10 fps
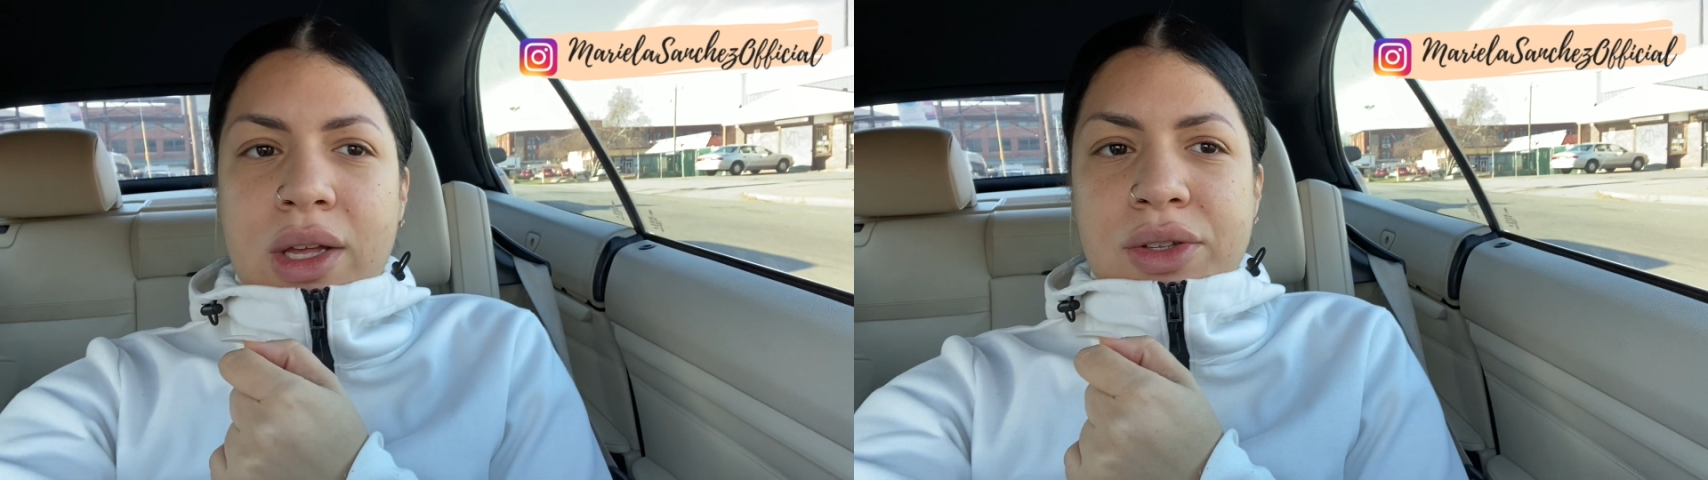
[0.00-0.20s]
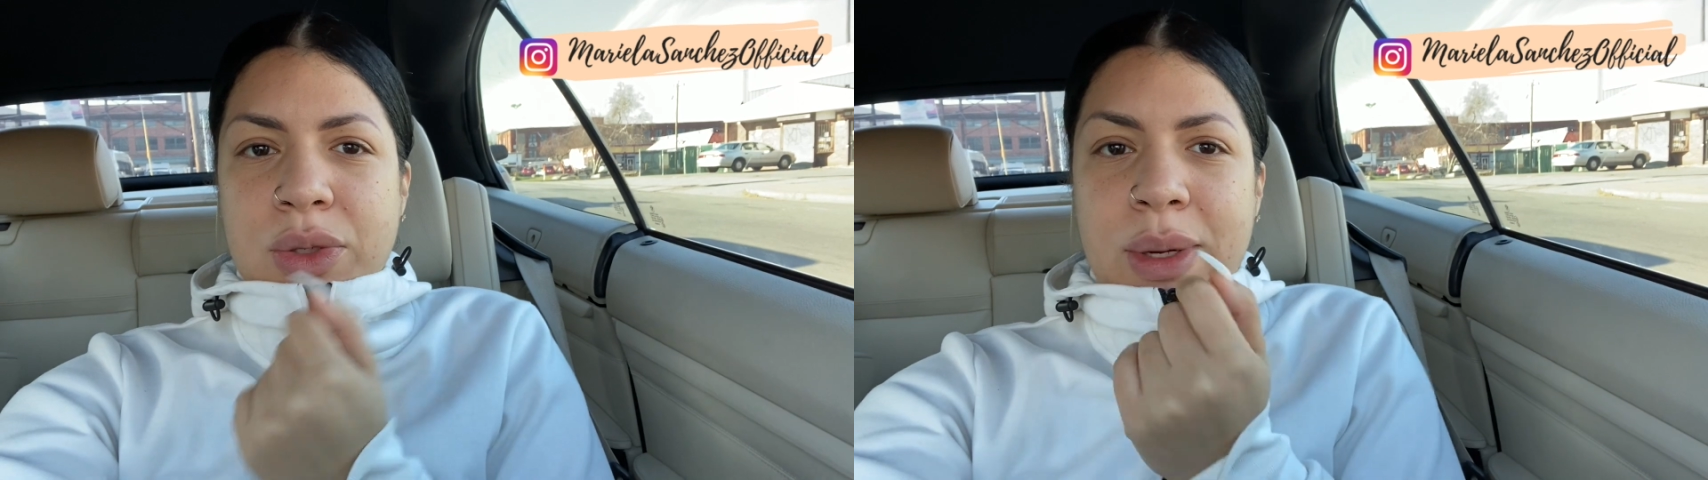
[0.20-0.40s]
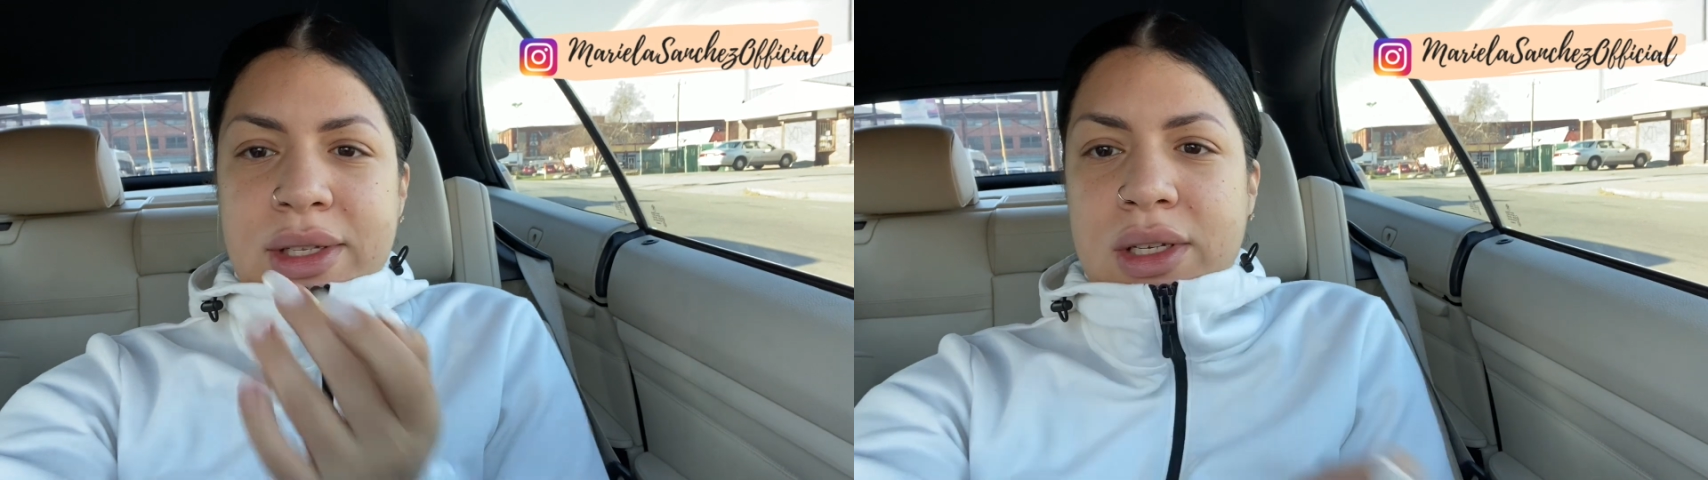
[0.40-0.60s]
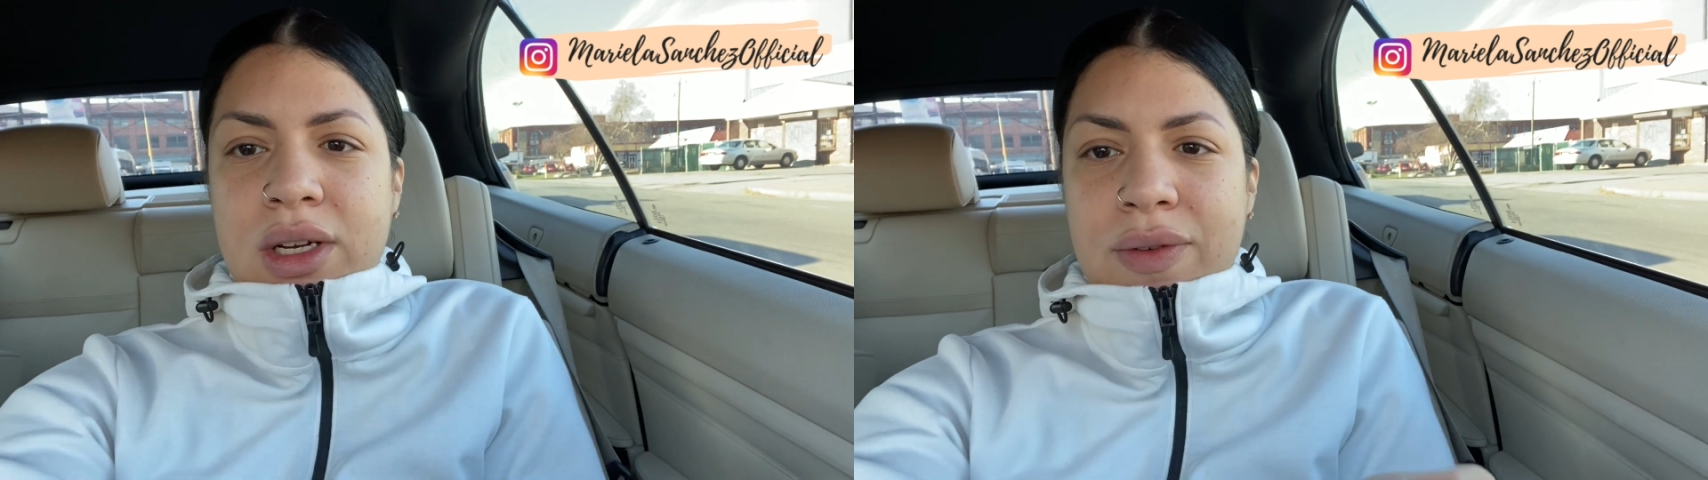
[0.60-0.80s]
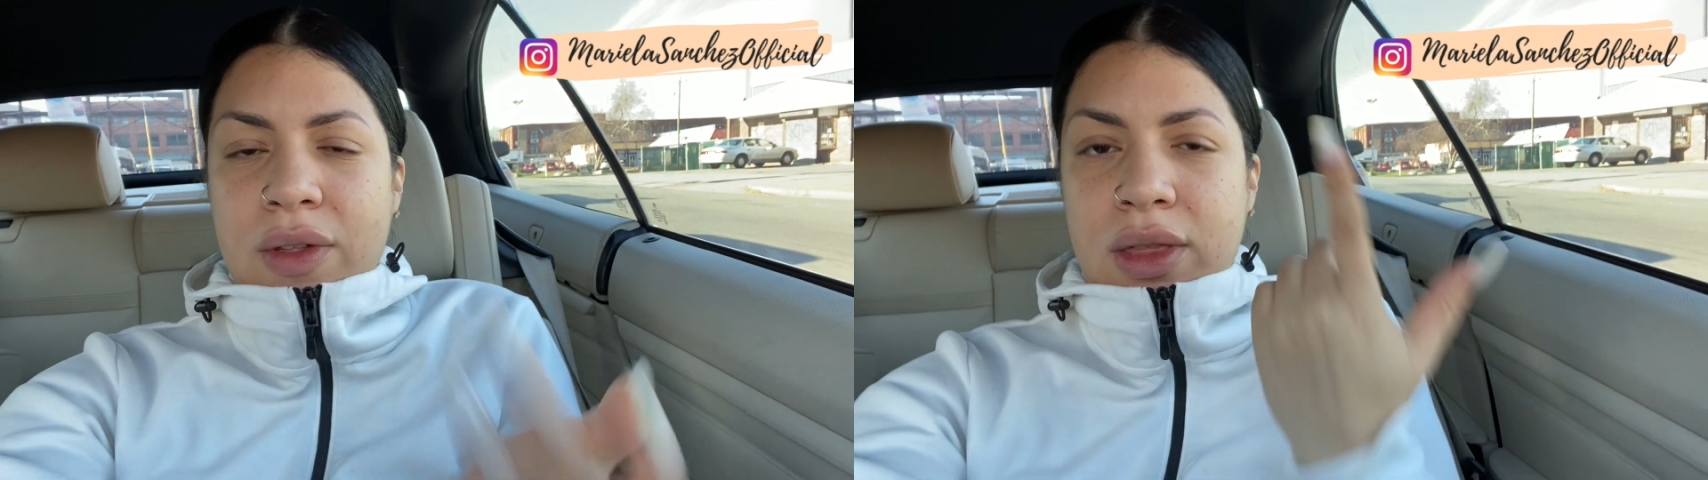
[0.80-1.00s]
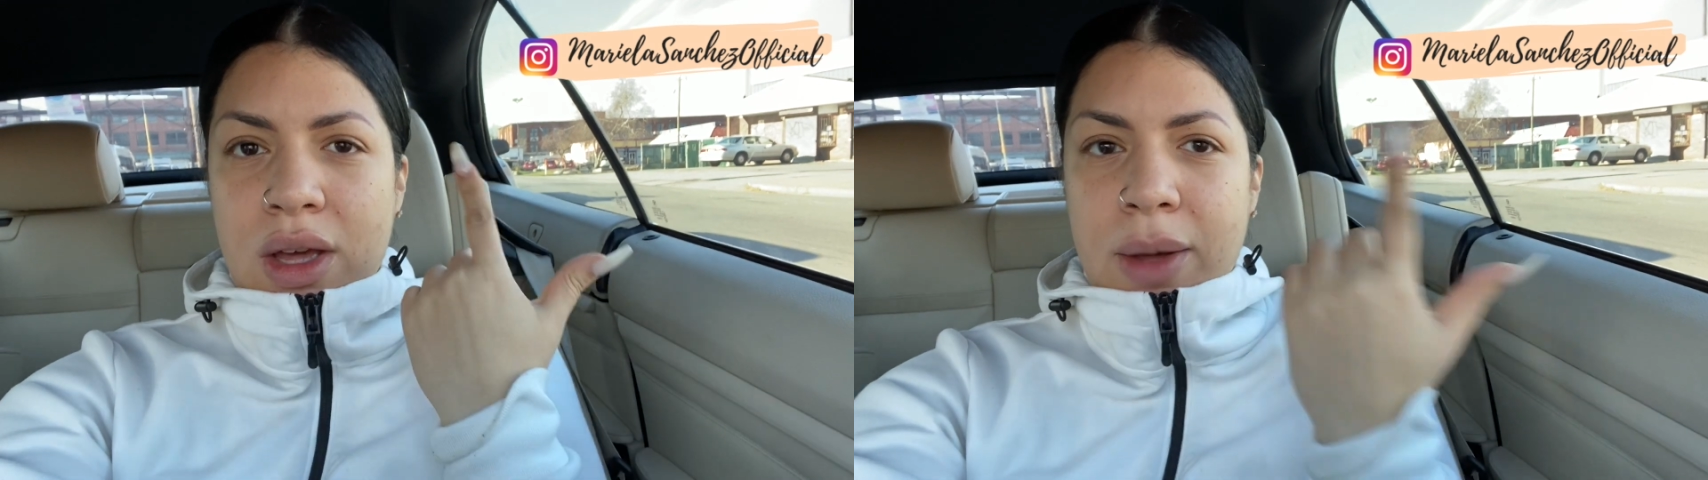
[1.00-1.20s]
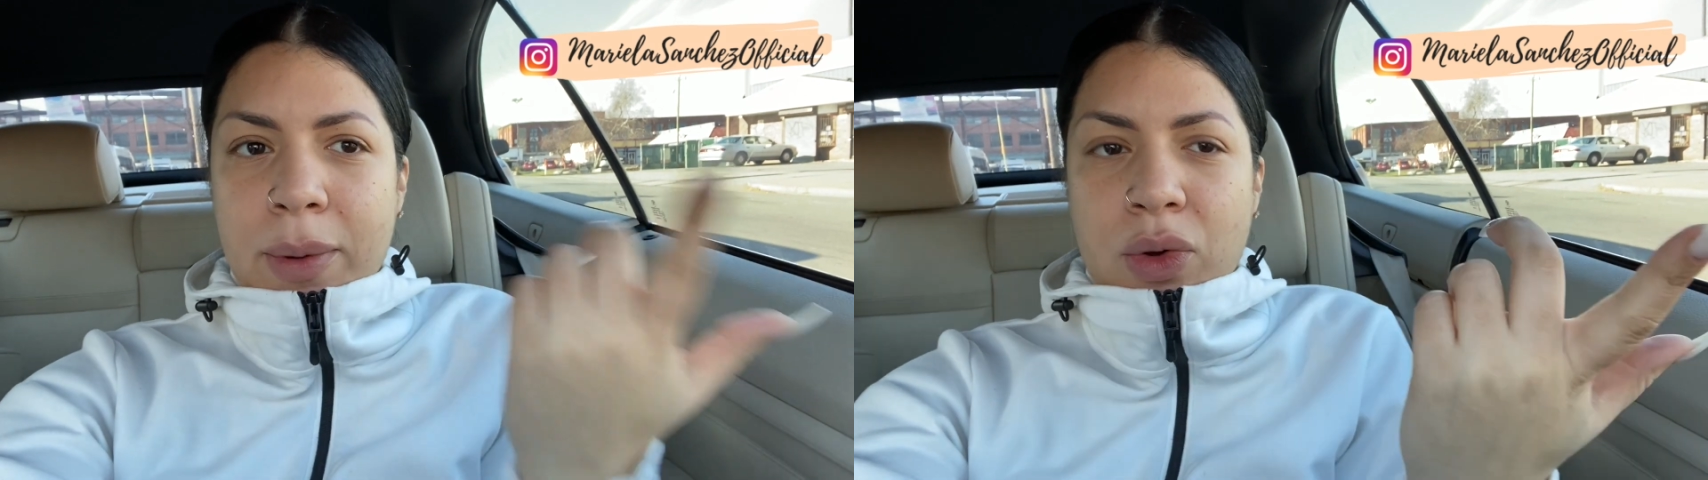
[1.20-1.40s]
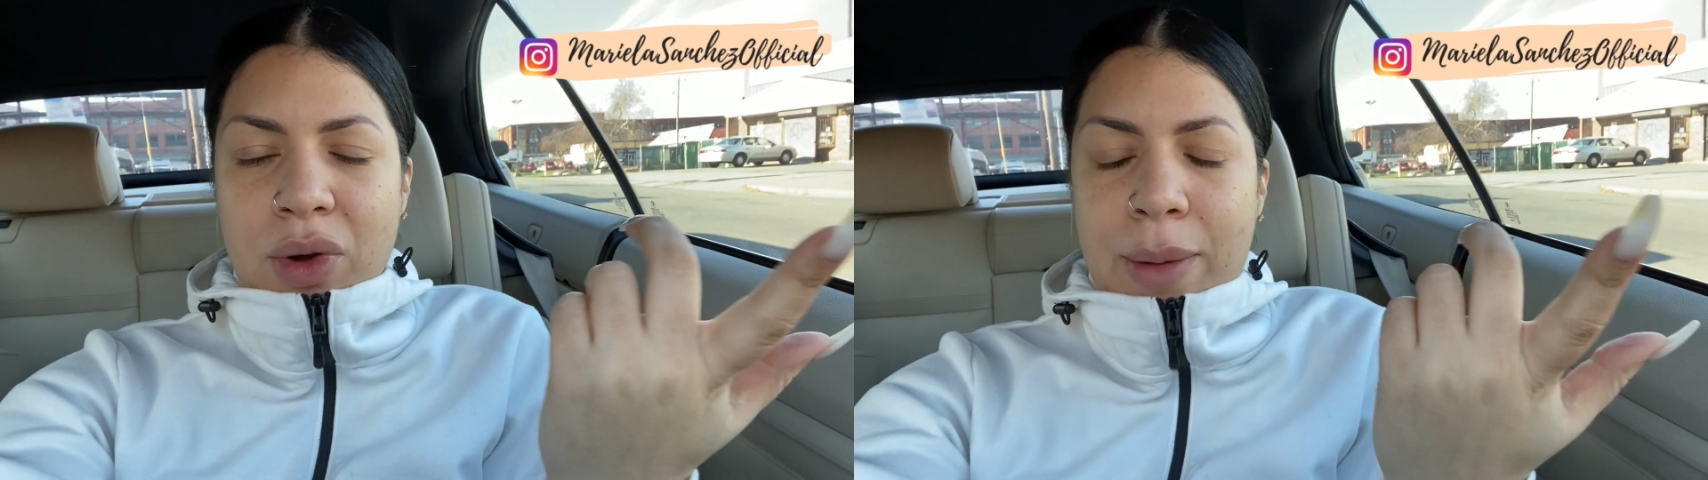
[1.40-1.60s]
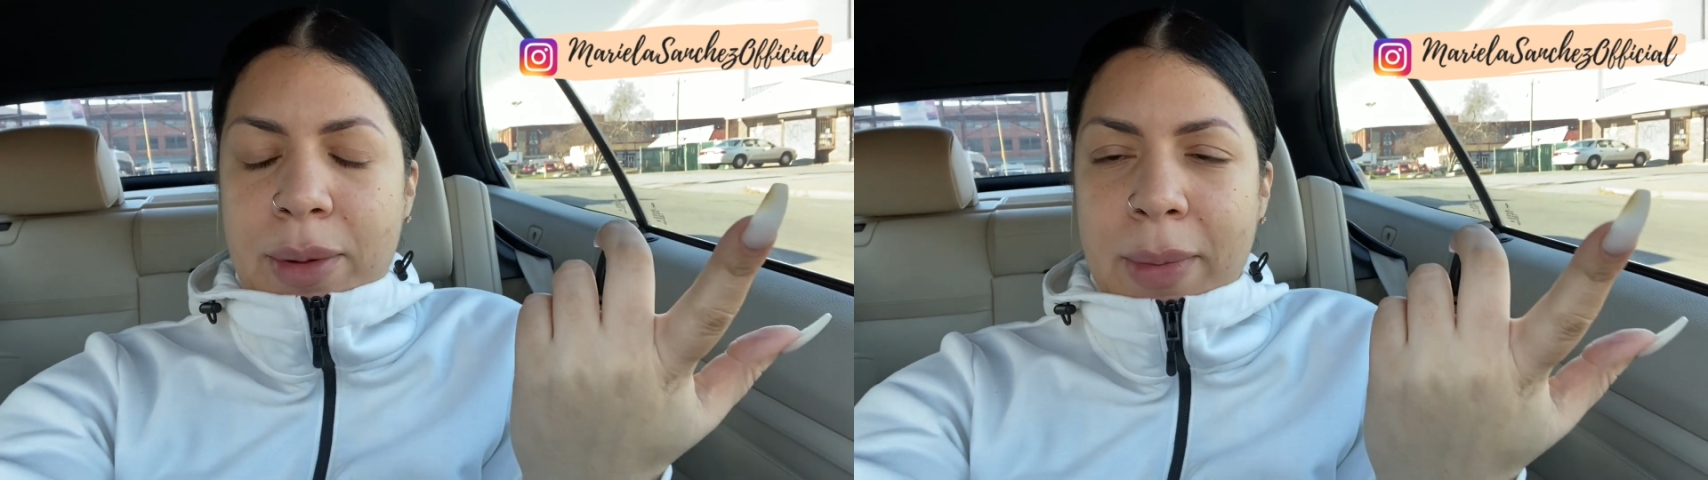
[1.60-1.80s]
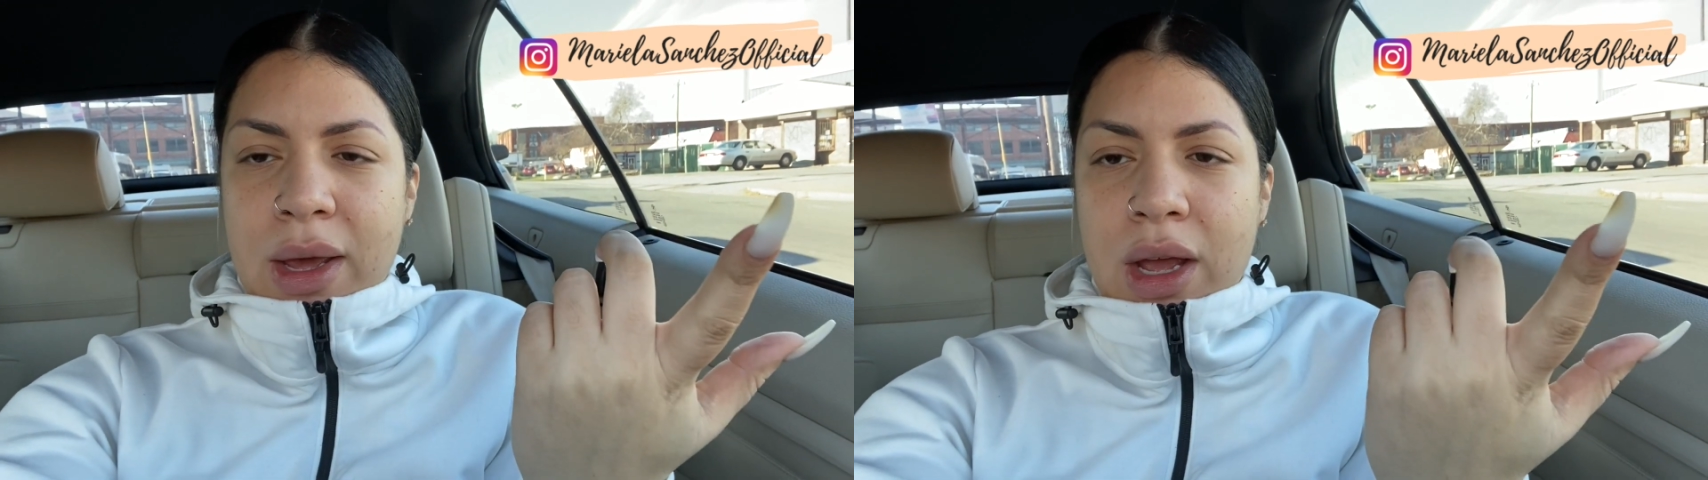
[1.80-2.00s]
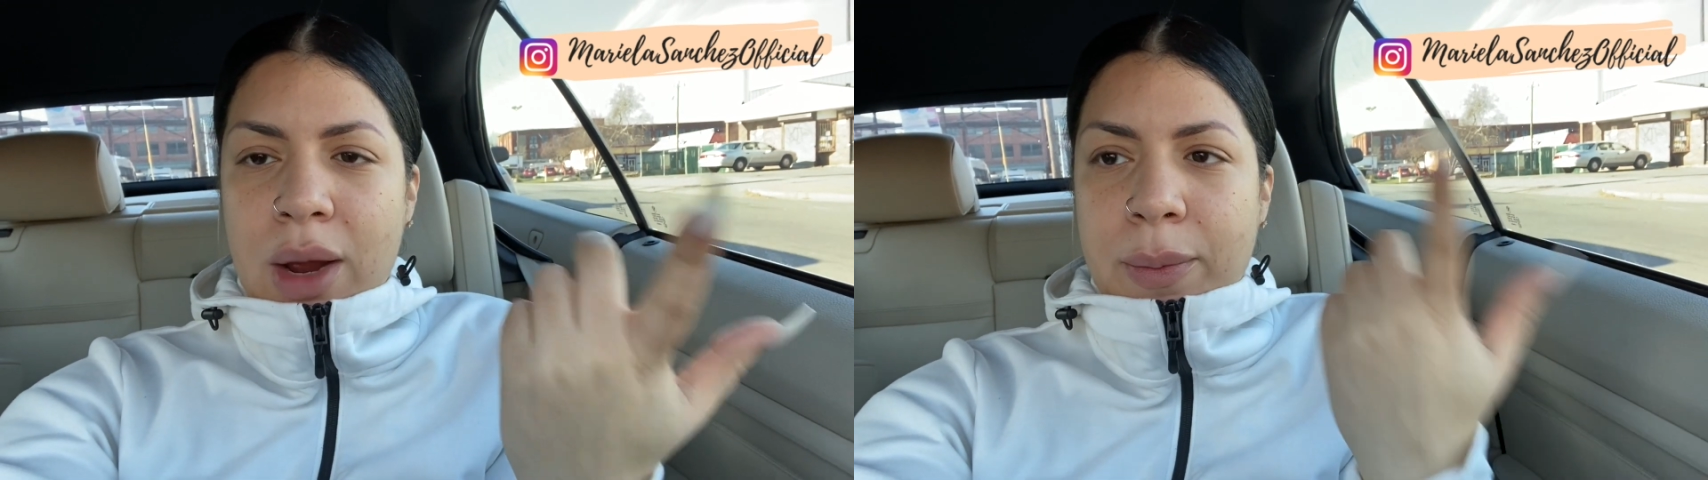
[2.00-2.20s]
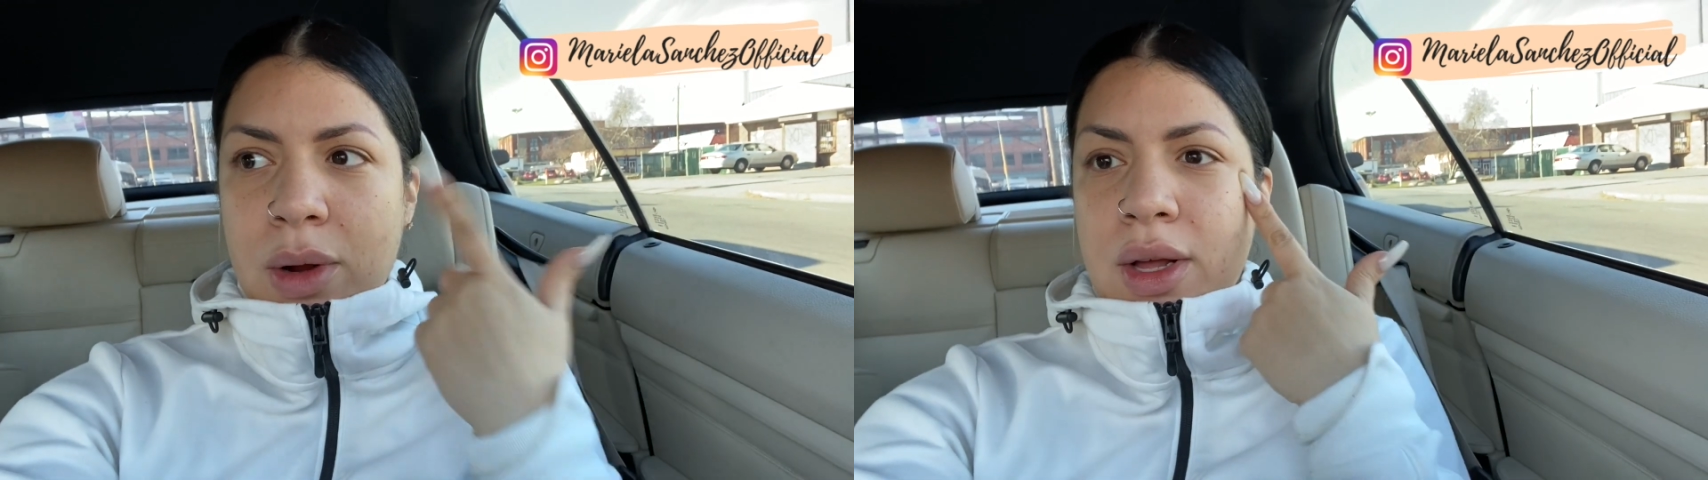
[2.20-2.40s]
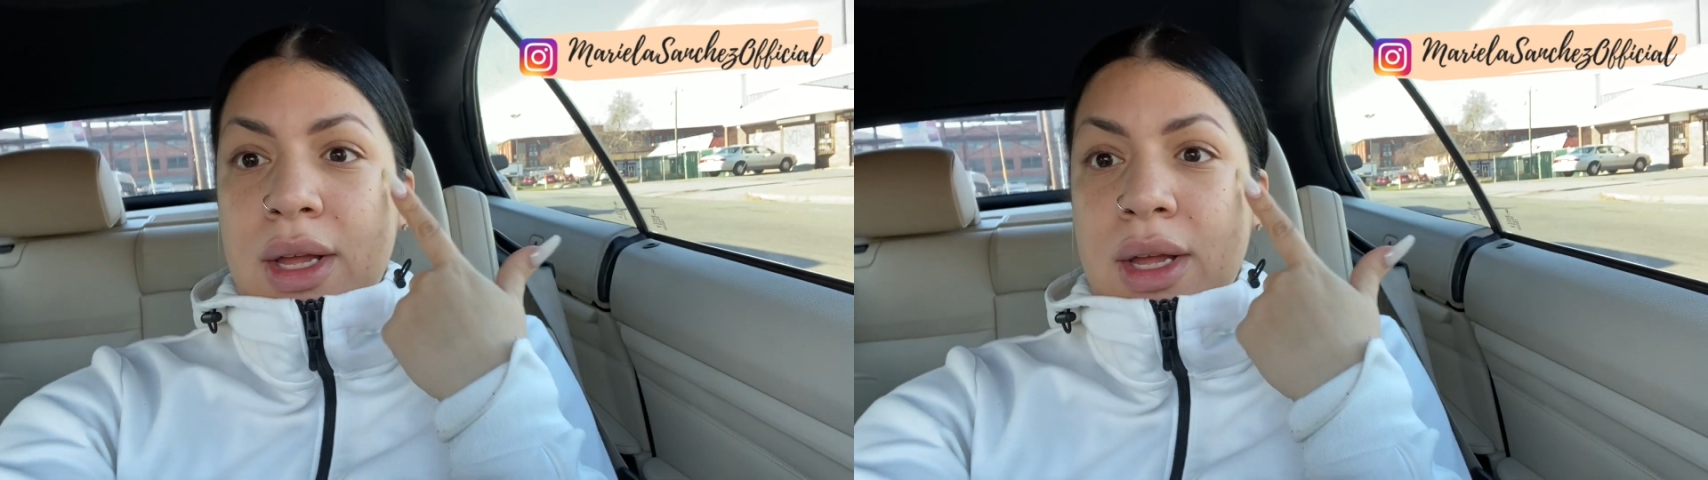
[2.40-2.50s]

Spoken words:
so I didn't even think about grabbing my camera.